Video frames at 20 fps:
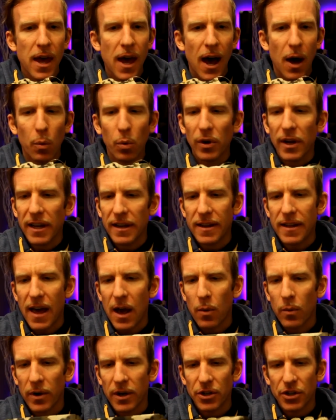We'll get to
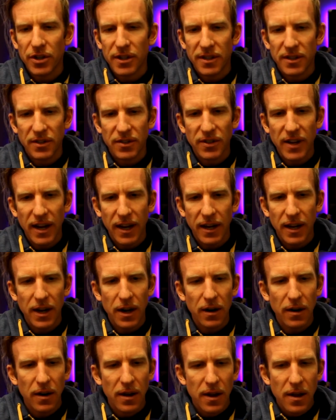that one in just a second
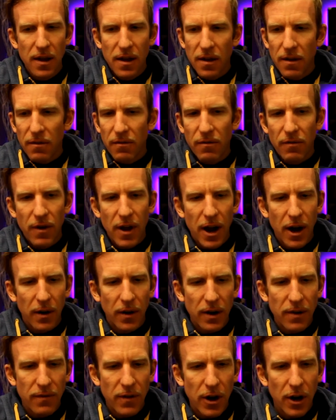here.
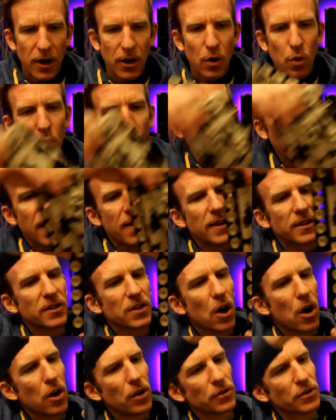Very, very cool. Okay,
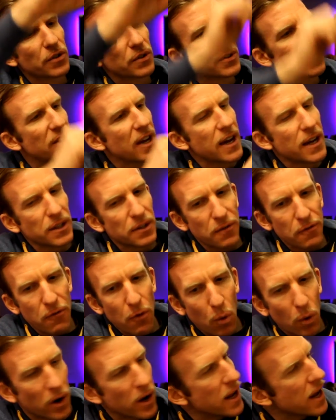this also says
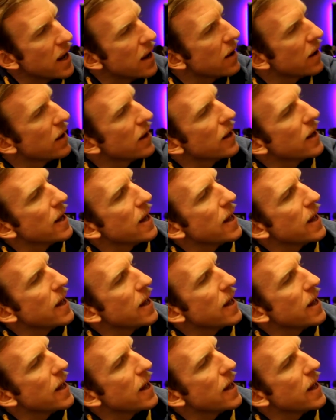40